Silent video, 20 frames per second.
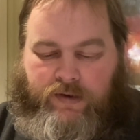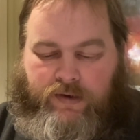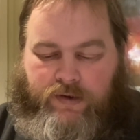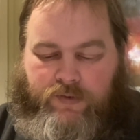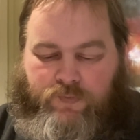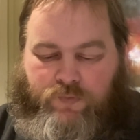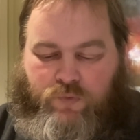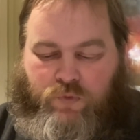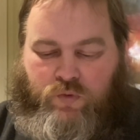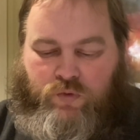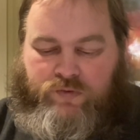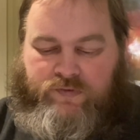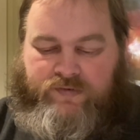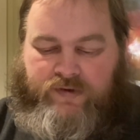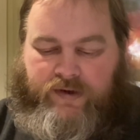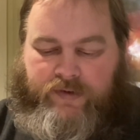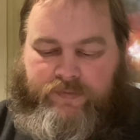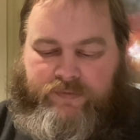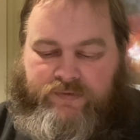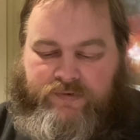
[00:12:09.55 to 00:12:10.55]
In
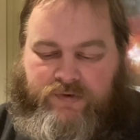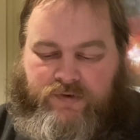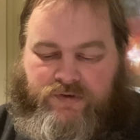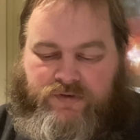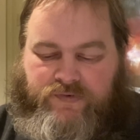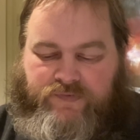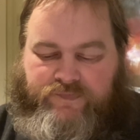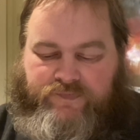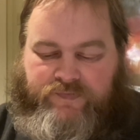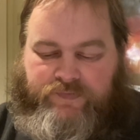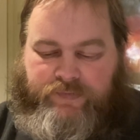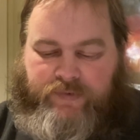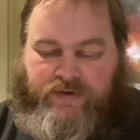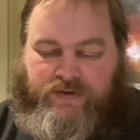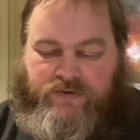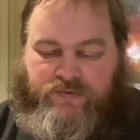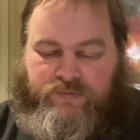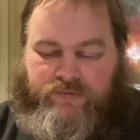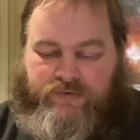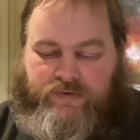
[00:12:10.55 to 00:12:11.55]
wartime, such
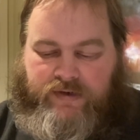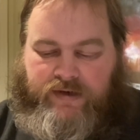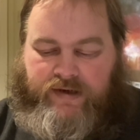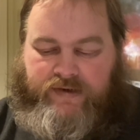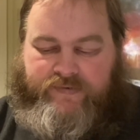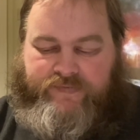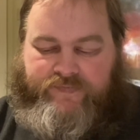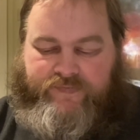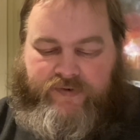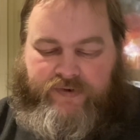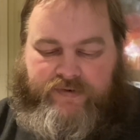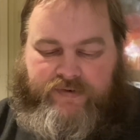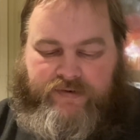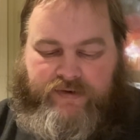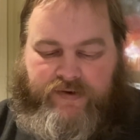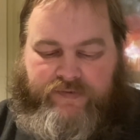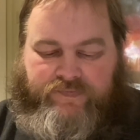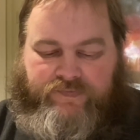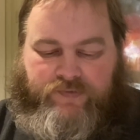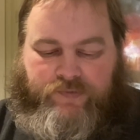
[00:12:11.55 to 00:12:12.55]
information was classified, and
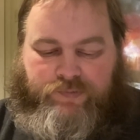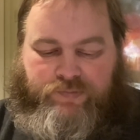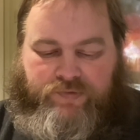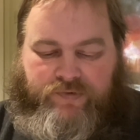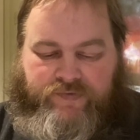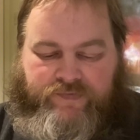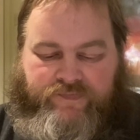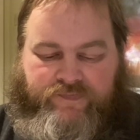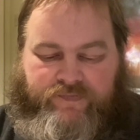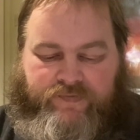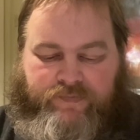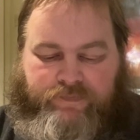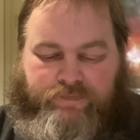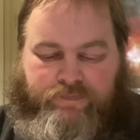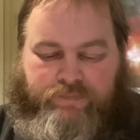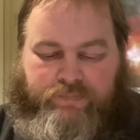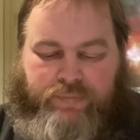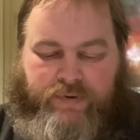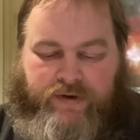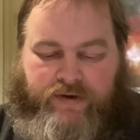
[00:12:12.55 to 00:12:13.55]
after a brief
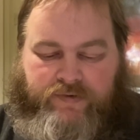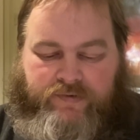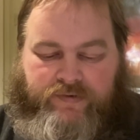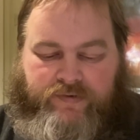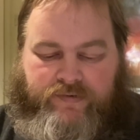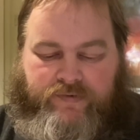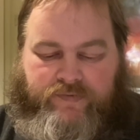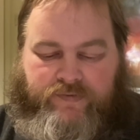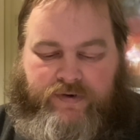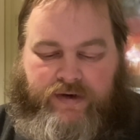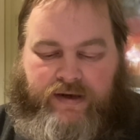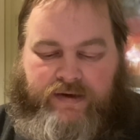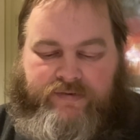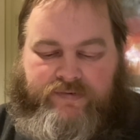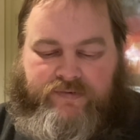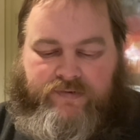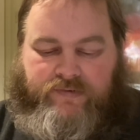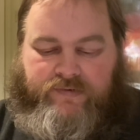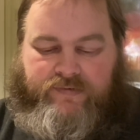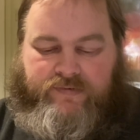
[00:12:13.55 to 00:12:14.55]
period of
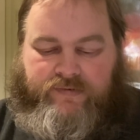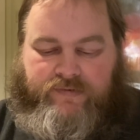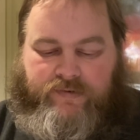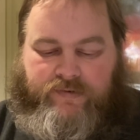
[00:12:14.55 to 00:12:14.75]
glasnost,